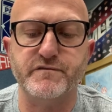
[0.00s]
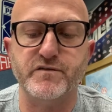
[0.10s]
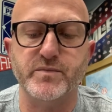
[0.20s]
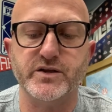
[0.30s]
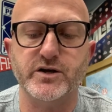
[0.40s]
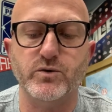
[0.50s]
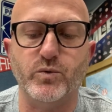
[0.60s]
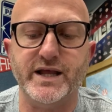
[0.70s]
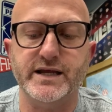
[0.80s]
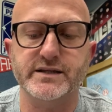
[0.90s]
familiar
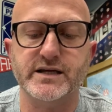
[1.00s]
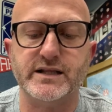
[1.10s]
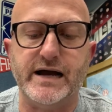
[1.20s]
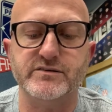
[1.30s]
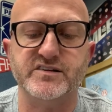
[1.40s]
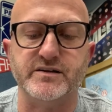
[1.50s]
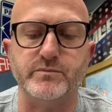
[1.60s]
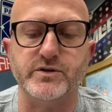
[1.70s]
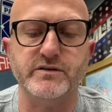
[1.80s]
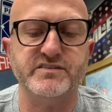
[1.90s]
wing in the cloud
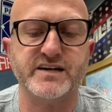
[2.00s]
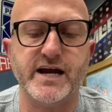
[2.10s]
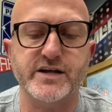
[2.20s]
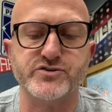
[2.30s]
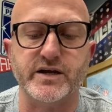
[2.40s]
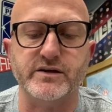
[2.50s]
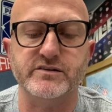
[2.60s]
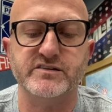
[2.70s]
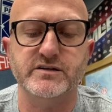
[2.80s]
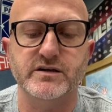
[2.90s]
symbol of
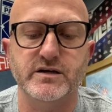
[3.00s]
SkyTrails.